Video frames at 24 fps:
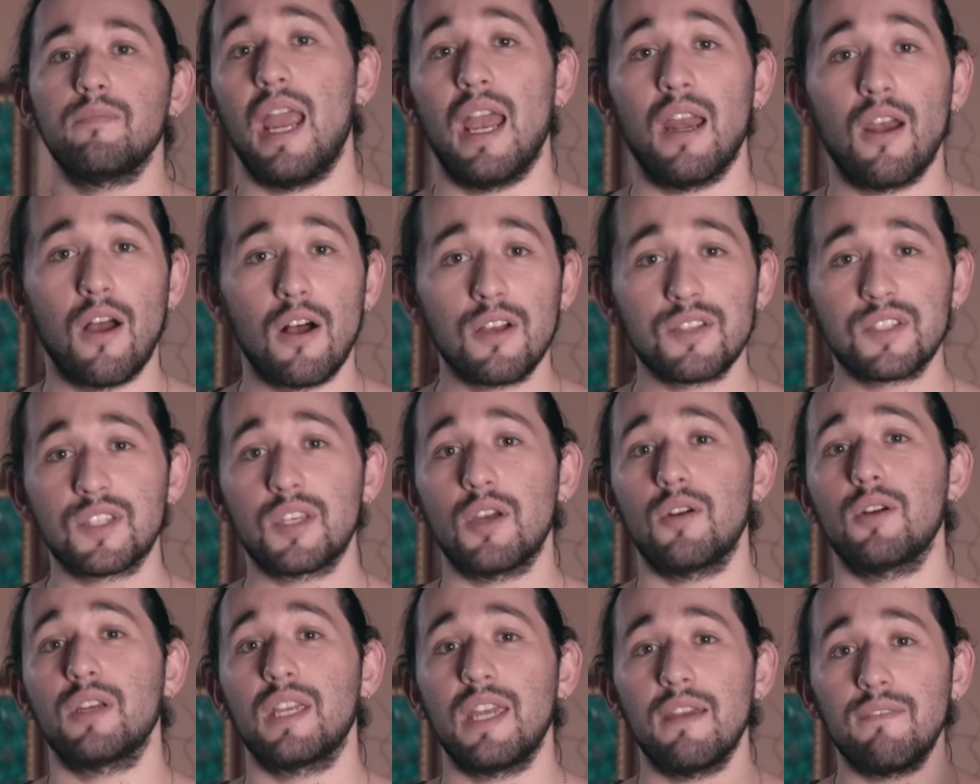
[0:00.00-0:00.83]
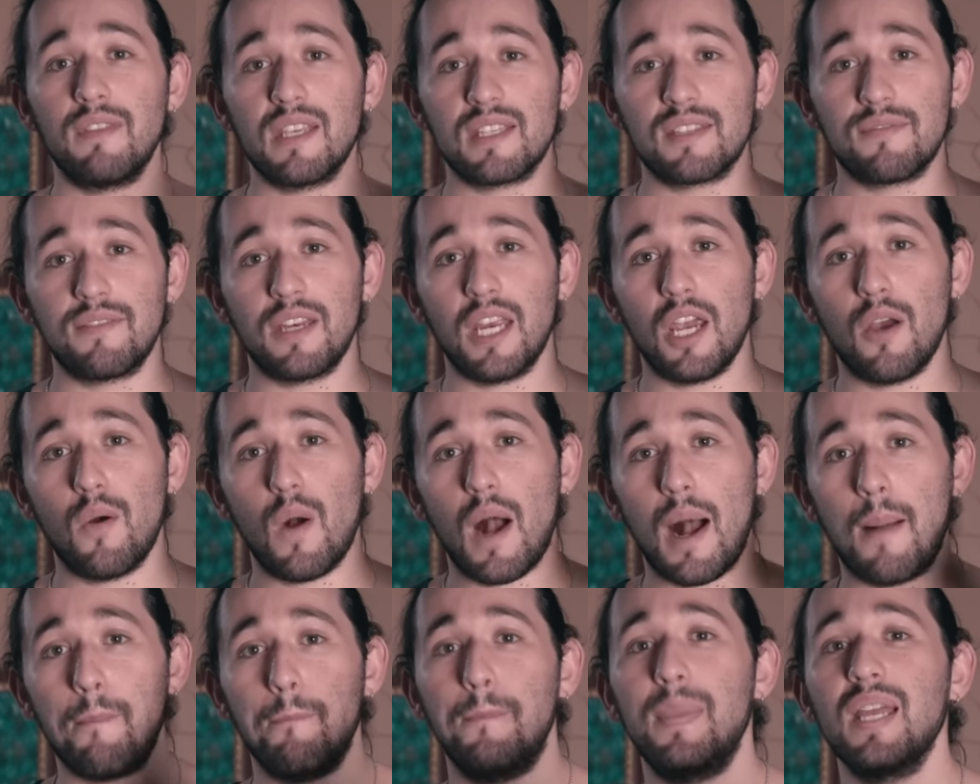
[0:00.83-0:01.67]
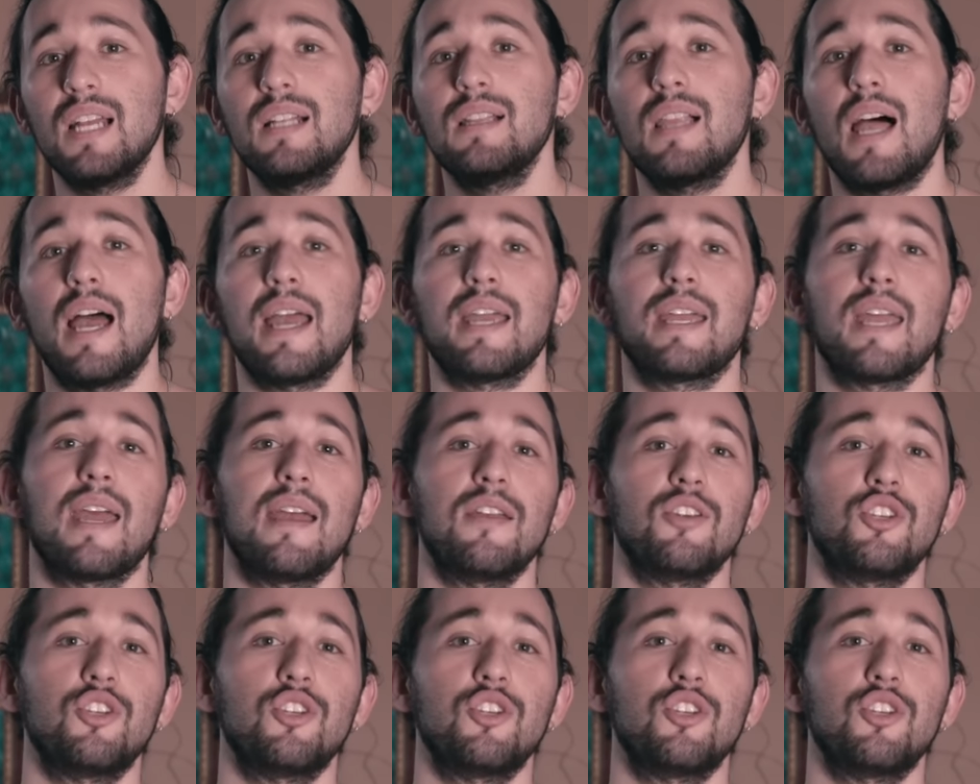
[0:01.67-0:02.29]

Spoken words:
And also, give this video a big like,